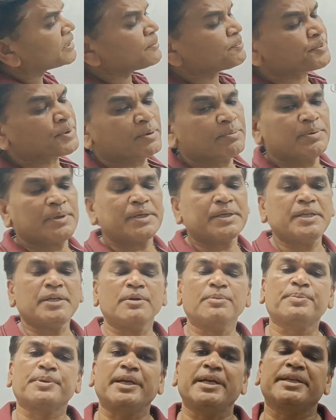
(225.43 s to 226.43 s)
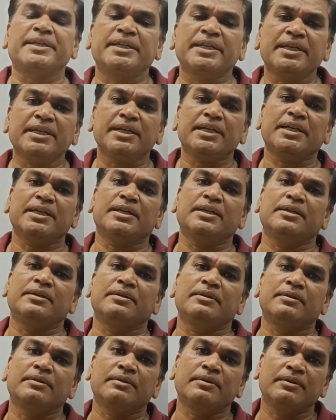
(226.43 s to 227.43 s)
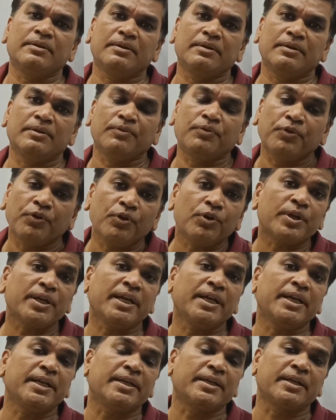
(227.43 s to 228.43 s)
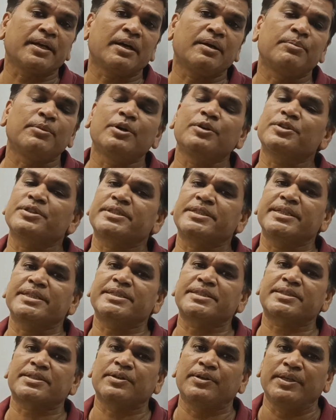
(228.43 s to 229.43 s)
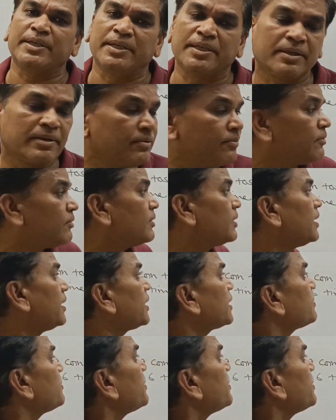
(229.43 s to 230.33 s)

the probability of getting 4 head among 6 coin. It